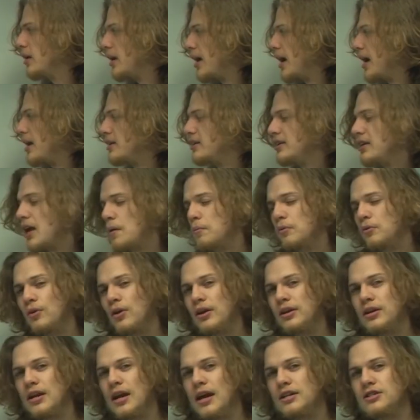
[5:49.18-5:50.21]
And gamma
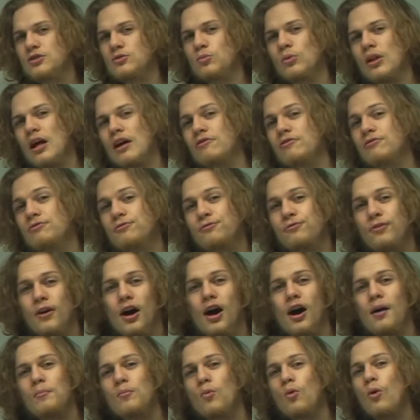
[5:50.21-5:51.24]
radiation will have
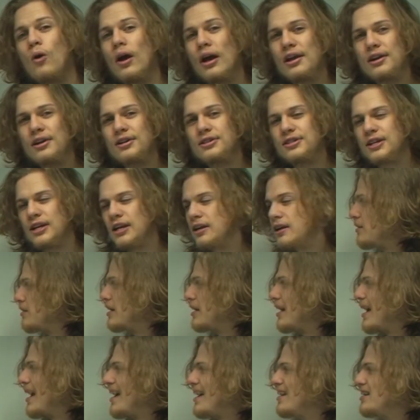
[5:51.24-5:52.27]
far more energy than
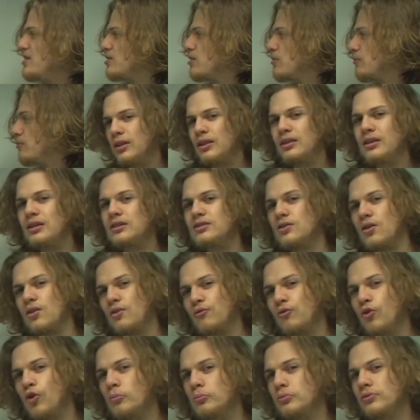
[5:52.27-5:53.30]
any of these other
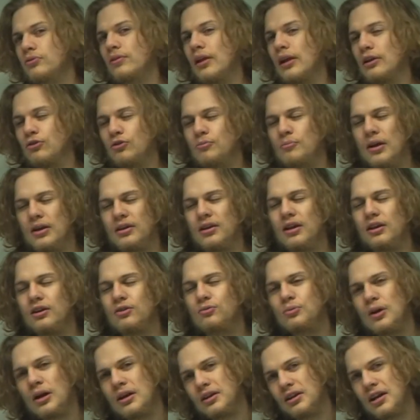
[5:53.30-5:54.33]
forms of electromagnetic
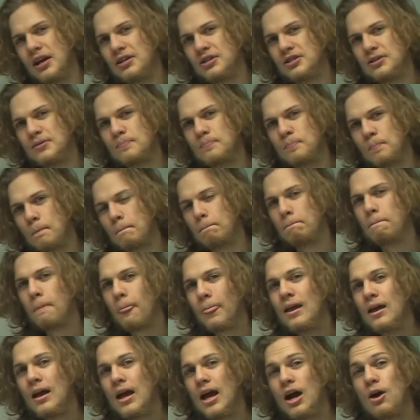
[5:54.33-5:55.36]
radiation.
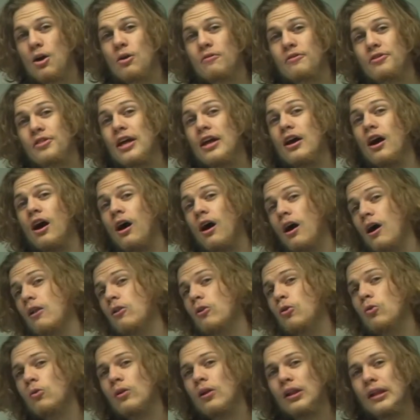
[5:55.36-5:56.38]
However, they are
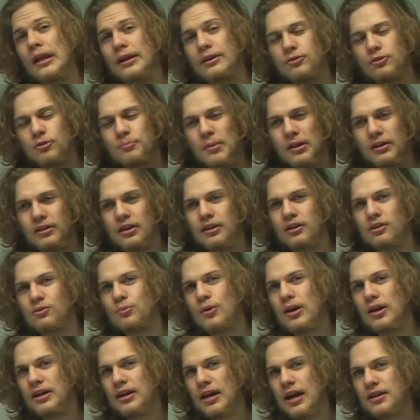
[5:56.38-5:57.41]
all electromagnetic
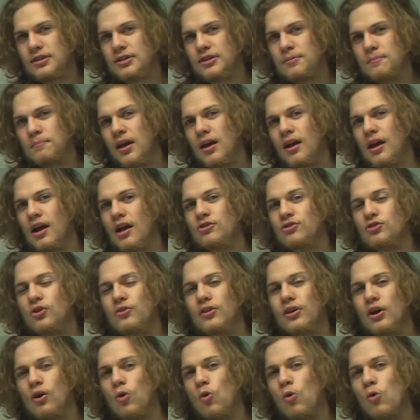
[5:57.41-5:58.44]
radiation, and so
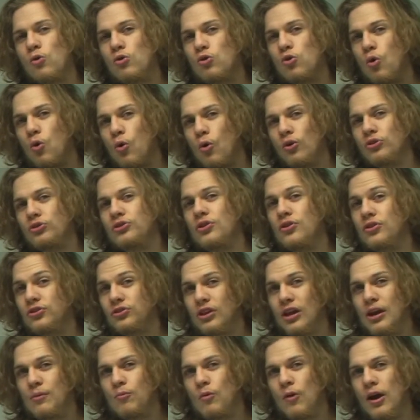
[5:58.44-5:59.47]
they're all caused in the
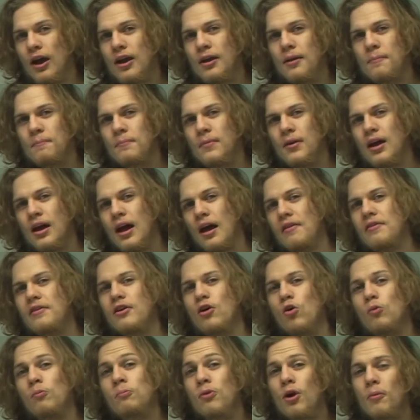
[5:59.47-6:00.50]
same way, and they
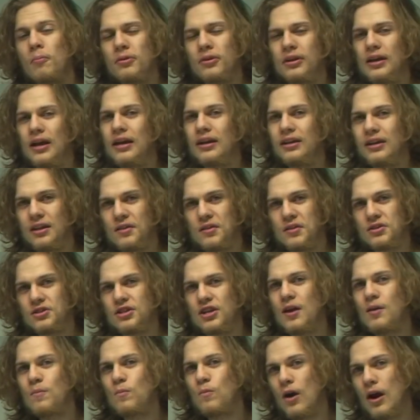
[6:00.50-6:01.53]
all propagate in the
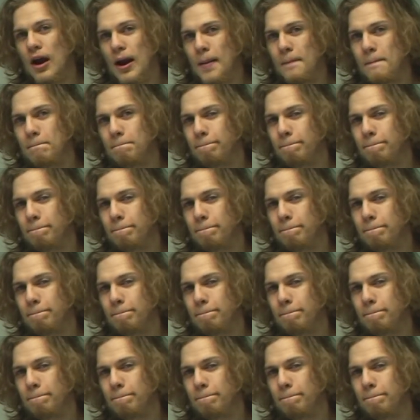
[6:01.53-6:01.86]
same way.